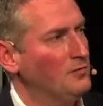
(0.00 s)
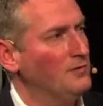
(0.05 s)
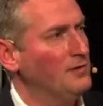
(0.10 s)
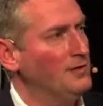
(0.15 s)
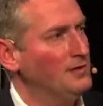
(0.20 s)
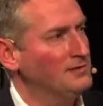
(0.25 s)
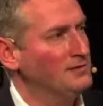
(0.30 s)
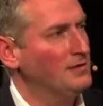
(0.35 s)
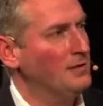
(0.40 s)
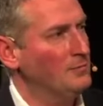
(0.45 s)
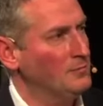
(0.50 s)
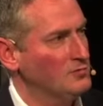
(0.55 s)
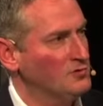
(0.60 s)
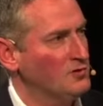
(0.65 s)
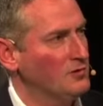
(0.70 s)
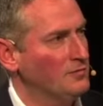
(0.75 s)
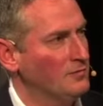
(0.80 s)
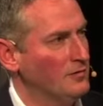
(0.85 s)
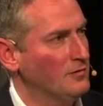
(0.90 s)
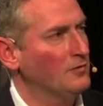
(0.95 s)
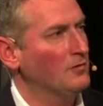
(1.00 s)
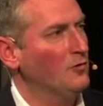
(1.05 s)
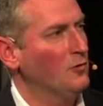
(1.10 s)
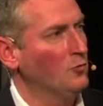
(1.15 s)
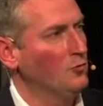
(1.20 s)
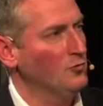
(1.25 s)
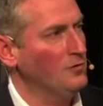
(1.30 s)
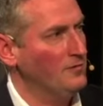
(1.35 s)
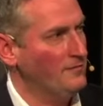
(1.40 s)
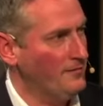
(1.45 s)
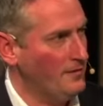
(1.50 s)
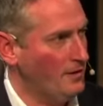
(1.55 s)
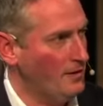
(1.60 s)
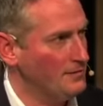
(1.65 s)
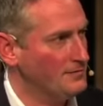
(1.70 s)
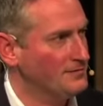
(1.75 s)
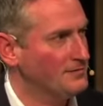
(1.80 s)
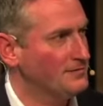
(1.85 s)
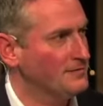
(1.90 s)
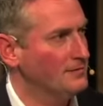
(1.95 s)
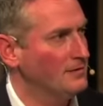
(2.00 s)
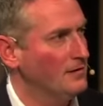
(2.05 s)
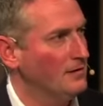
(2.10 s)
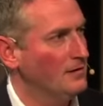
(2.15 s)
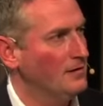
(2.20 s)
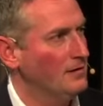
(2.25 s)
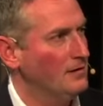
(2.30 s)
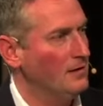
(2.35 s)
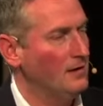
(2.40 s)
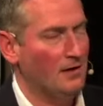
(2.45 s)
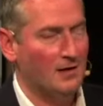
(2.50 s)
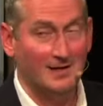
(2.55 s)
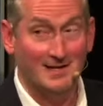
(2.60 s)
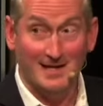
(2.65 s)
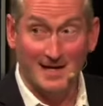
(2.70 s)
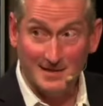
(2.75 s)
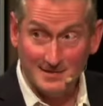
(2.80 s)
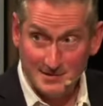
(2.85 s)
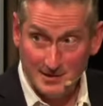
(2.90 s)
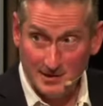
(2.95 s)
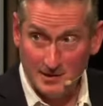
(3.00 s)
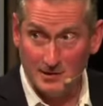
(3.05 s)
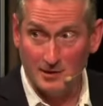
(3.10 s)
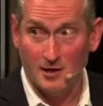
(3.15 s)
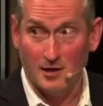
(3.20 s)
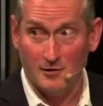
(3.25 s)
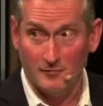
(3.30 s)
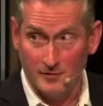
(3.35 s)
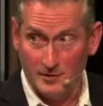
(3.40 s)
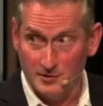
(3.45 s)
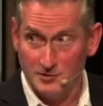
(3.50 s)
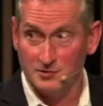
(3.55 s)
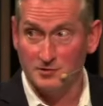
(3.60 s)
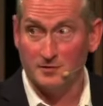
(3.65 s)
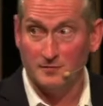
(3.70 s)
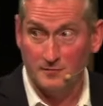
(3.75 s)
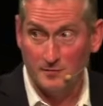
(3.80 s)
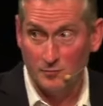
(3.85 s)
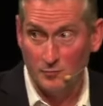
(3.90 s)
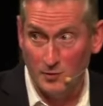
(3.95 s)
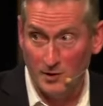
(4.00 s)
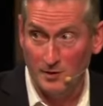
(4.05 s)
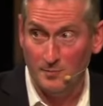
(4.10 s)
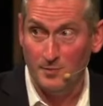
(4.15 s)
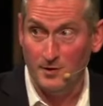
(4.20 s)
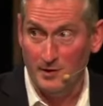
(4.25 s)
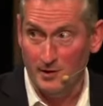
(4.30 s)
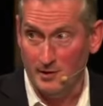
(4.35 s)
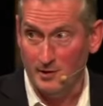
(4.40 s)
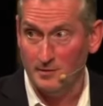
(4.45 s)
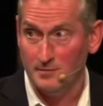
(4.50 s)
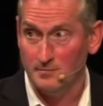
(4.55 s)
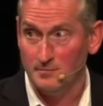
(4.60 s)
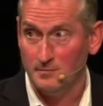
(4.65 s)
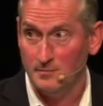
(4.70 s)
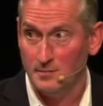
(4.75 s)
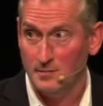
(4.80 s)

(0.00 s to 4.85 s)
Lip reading: on the assumption that all of us are less encouraged than we appear.